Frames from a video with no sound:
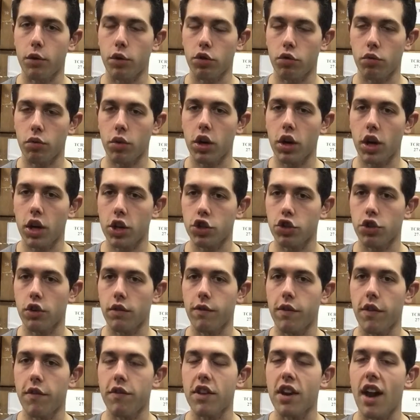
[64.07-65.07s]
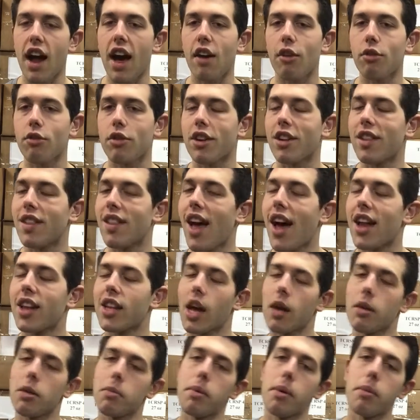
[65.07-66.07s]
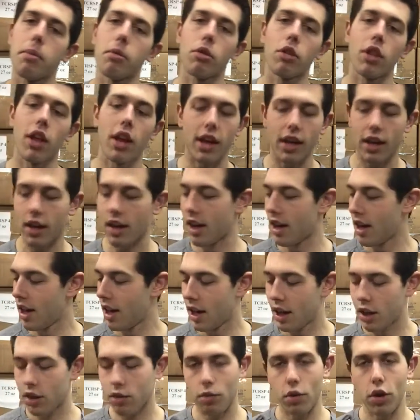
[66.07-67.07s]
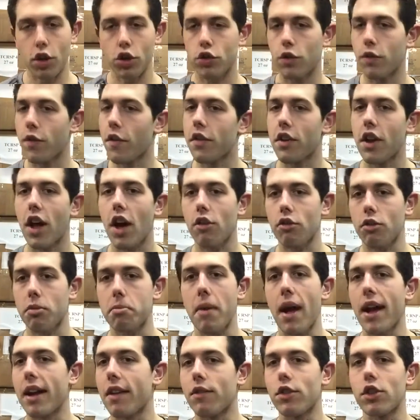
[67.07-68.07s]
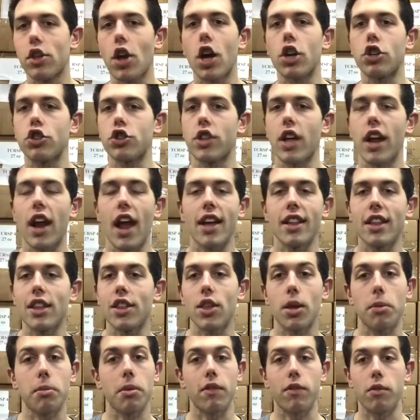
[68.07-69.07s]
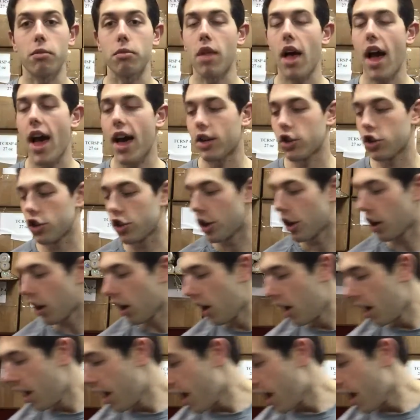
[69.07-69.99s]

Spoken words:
for $350, and a lot of times people are like, $350, I'm not even touching that. I need something from last year.